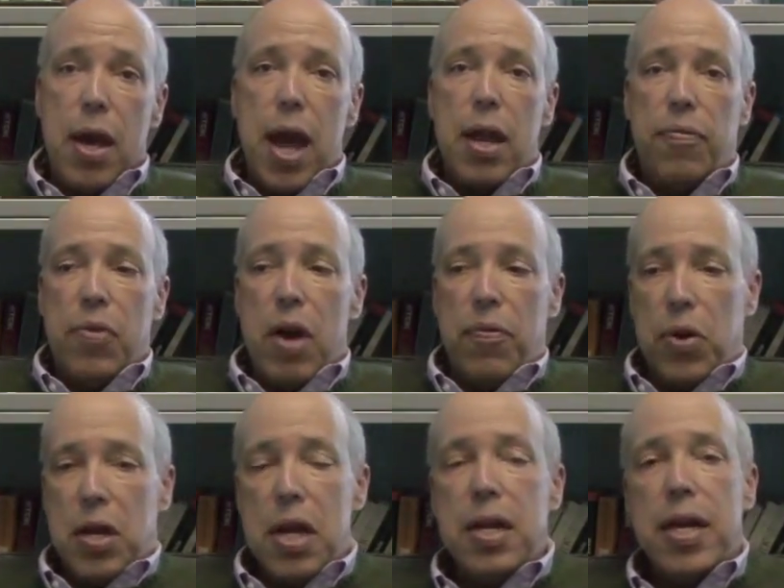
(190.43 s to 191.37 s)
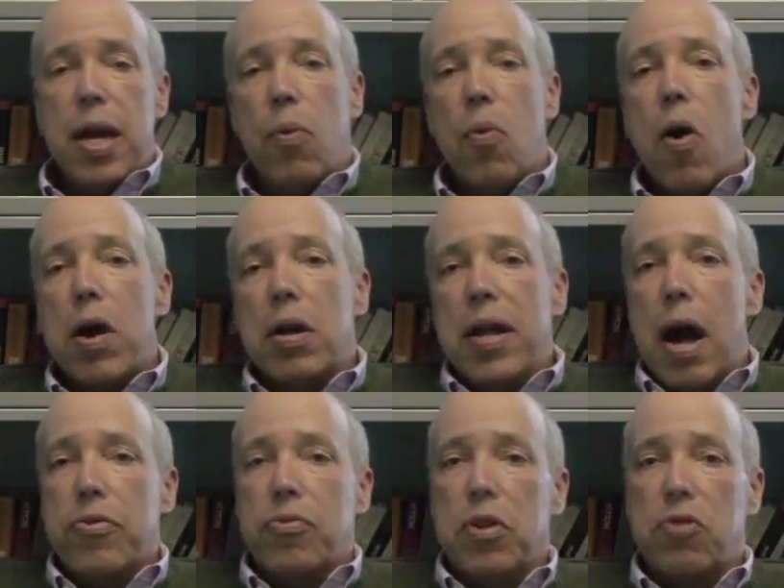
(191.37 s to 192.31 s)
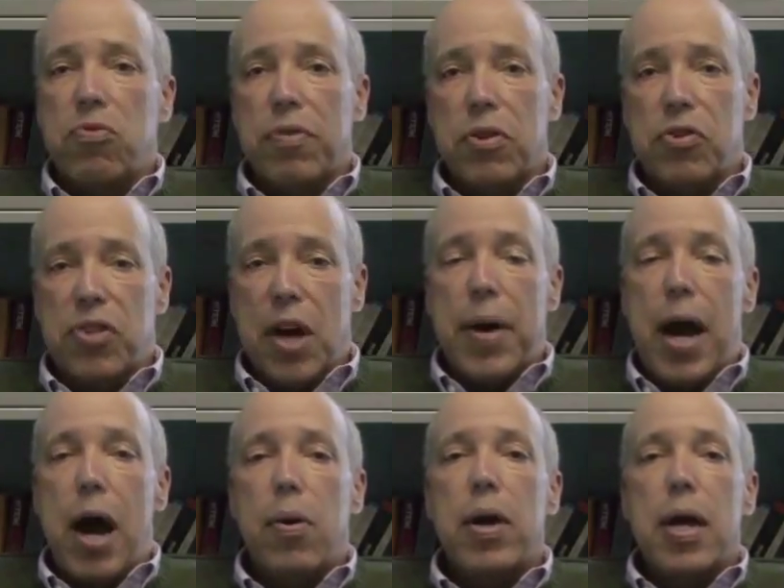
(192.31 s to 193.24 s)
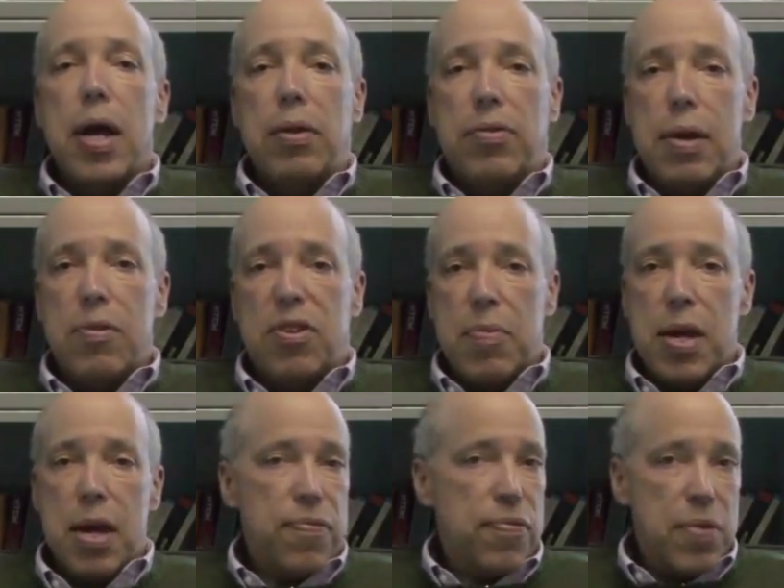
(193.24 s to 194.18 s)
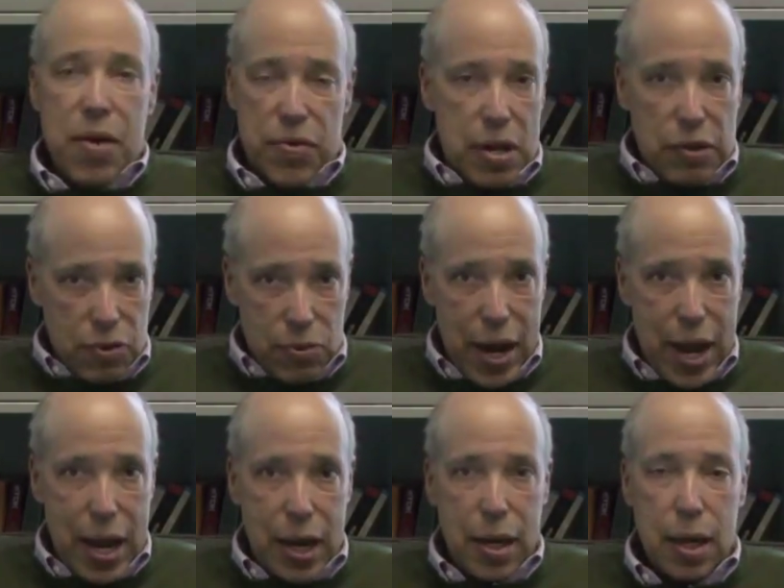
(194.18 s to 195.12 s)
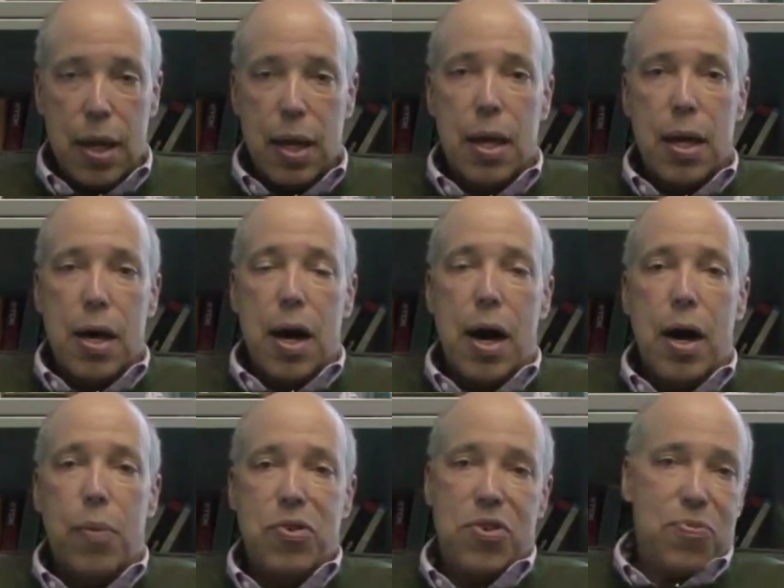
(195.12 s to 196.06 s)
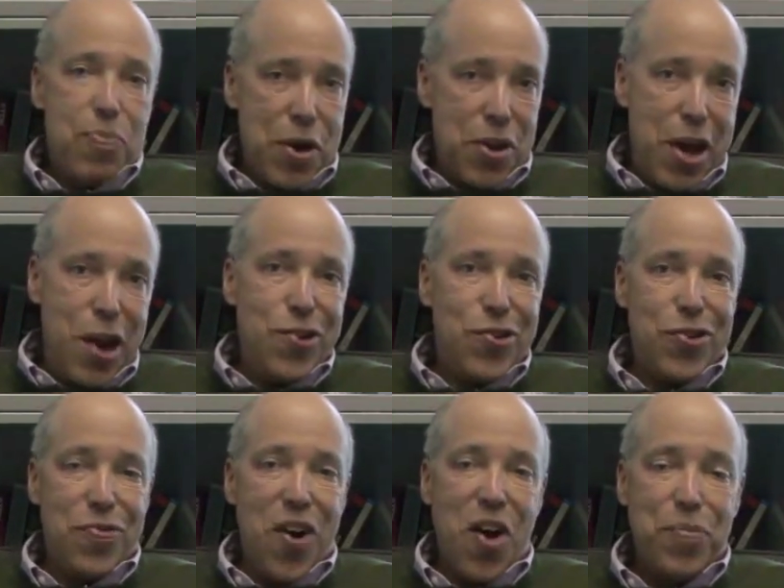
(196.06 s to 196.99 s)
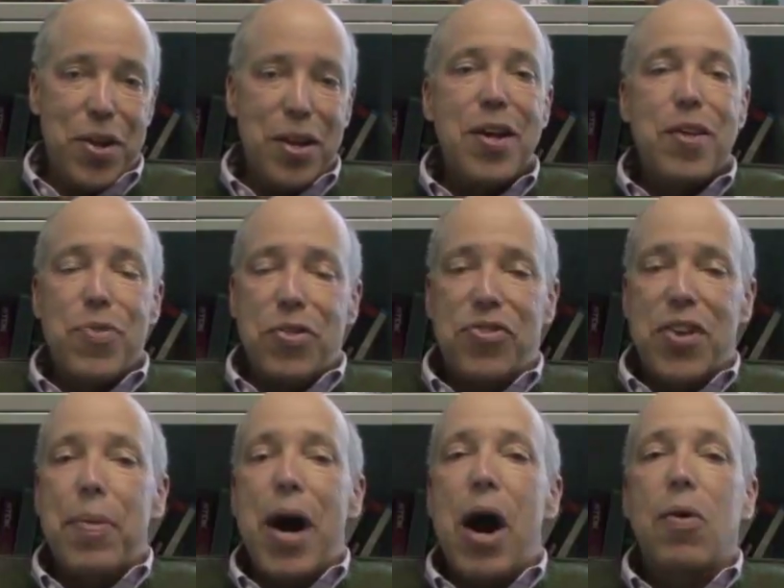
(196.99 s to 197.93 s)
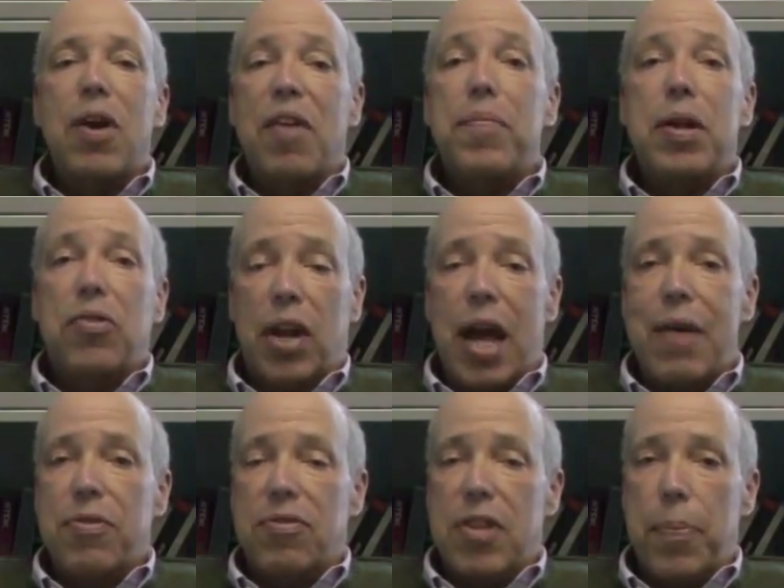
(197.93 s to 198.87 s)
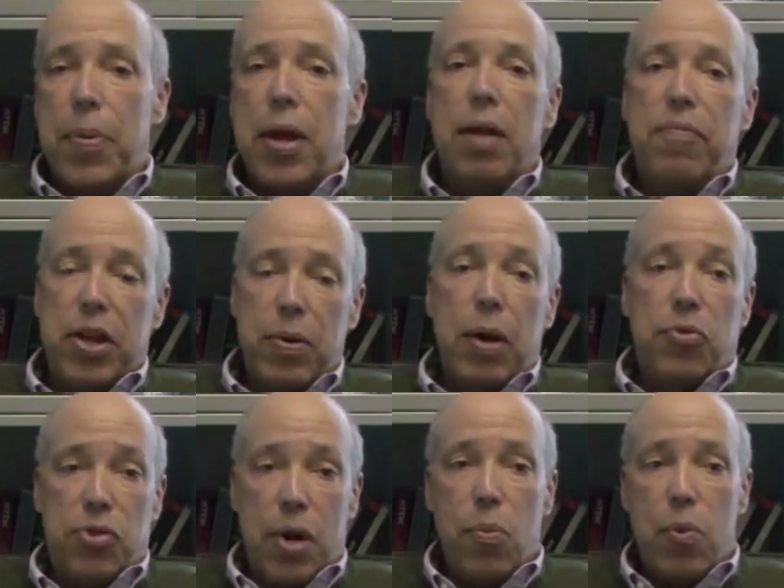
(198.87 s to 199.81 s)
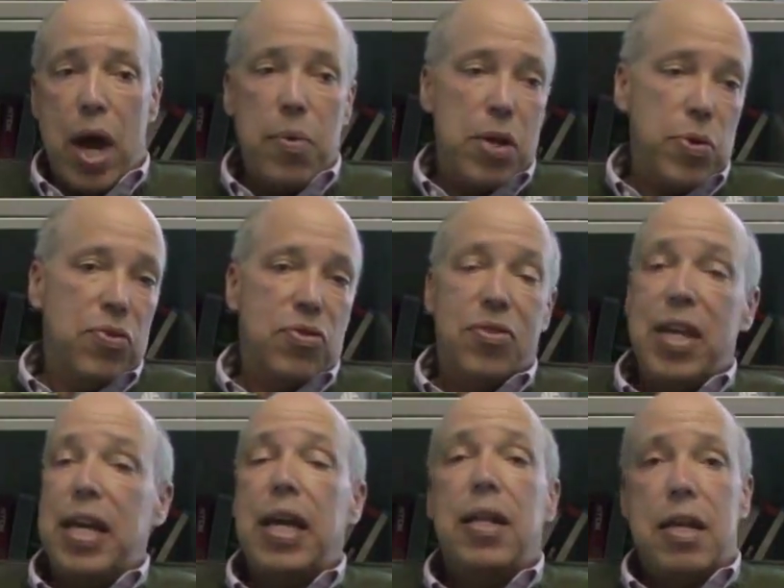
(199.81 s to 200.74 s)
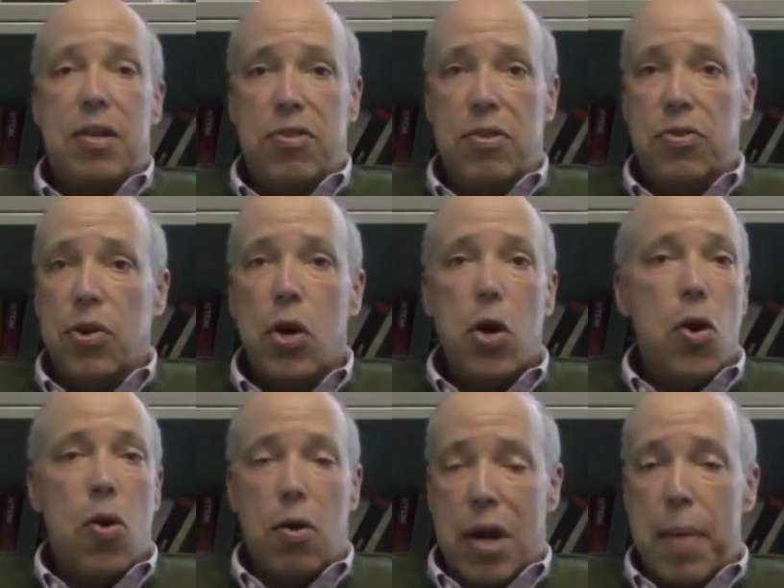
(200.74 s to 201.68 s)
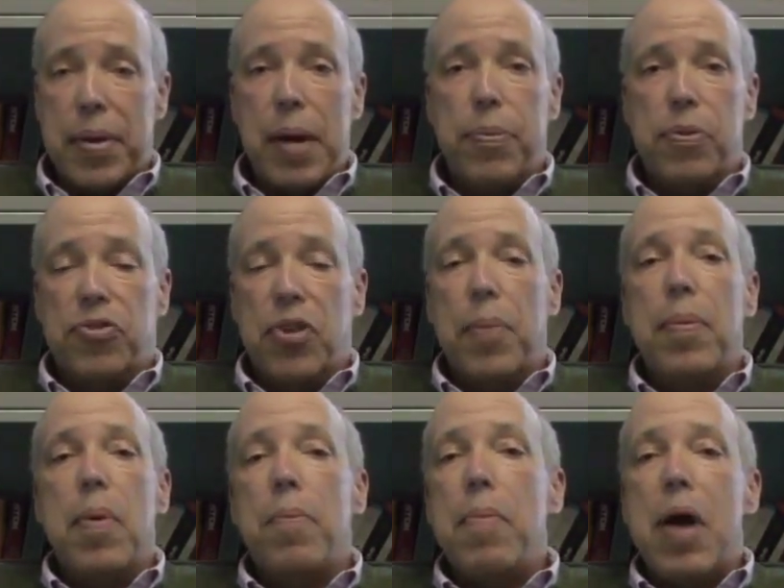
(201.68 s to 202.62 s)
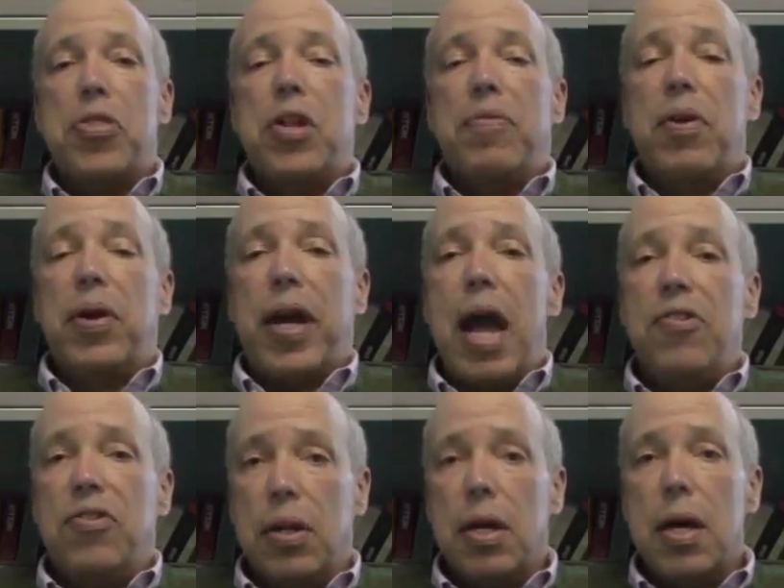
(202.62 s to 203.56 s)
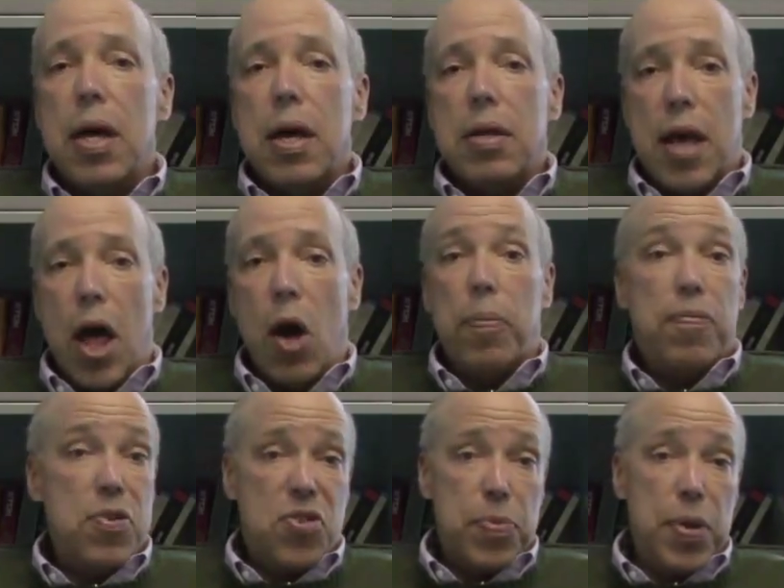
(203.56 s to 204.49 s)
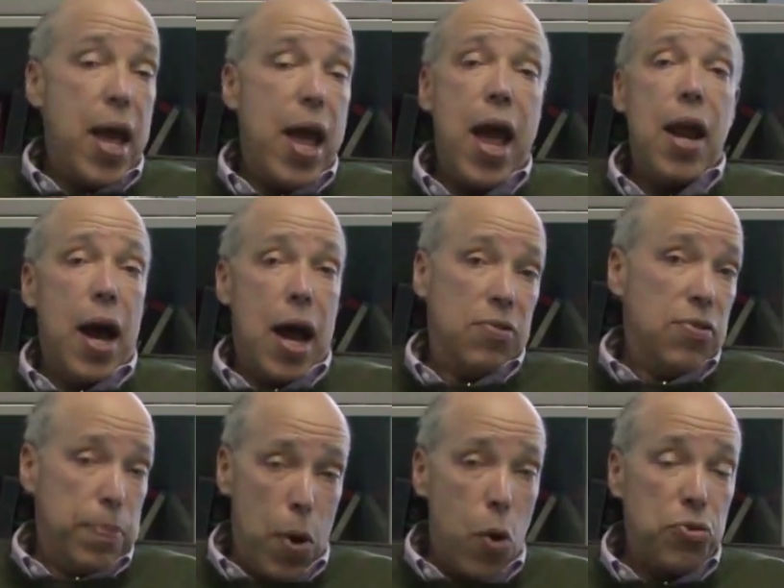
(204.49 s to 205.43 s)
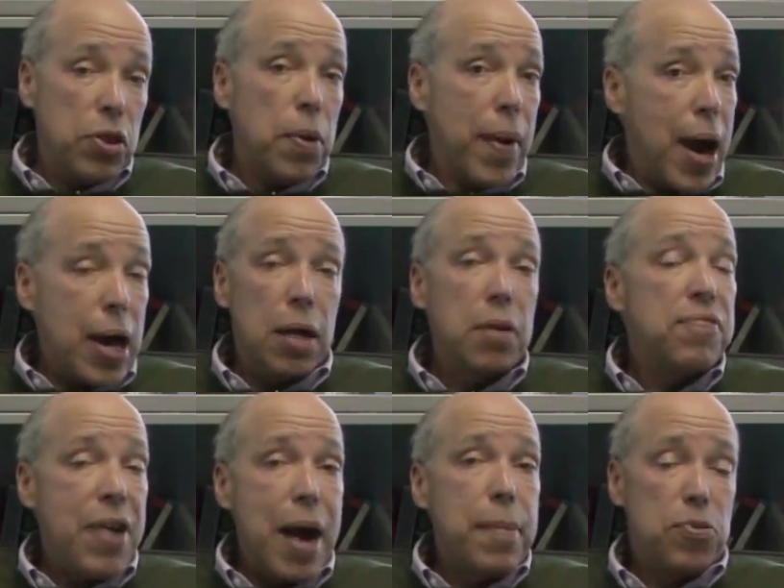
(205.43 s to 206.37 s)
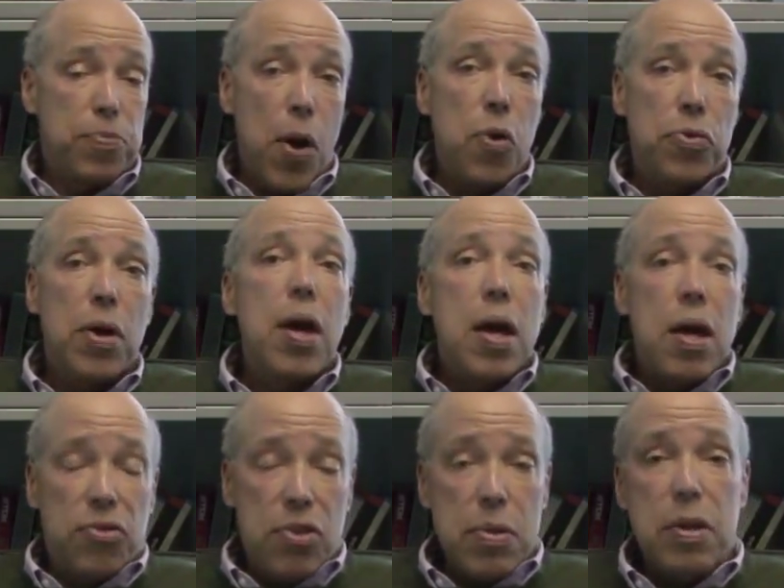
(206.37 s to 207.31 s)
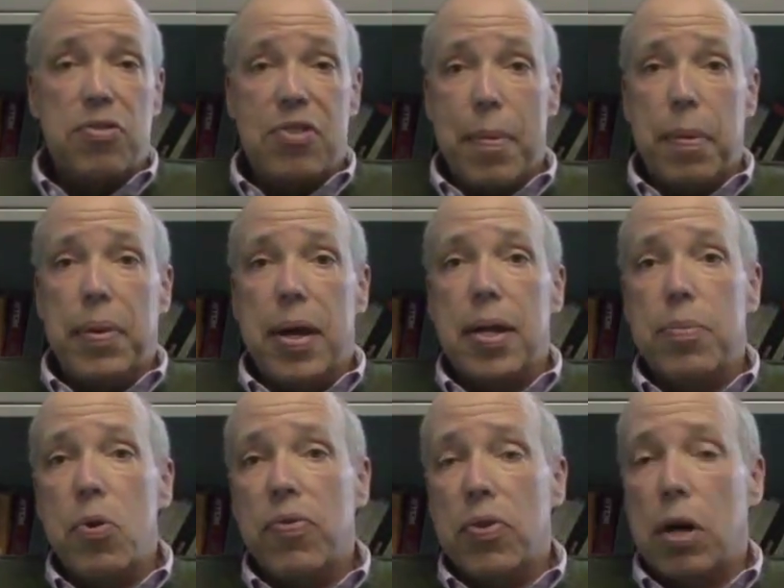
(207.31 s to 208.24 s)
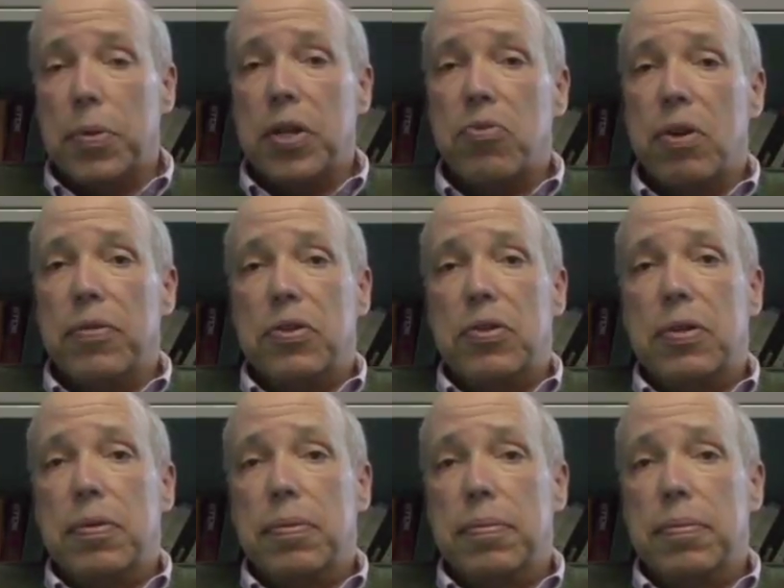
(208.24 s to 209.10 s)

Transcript: And if, if we need to get water down through these rivers somehow, it seems to me if, if it doesn't rain, uh, which is Mother Nature's involvement, then somehow government is going to have to step in and figure out some way, whether it's digging ditches or coming up with some method of irrigation to help fishermen and I suppose in the bargain, farmers both, see these salmon begin to move along these rivers.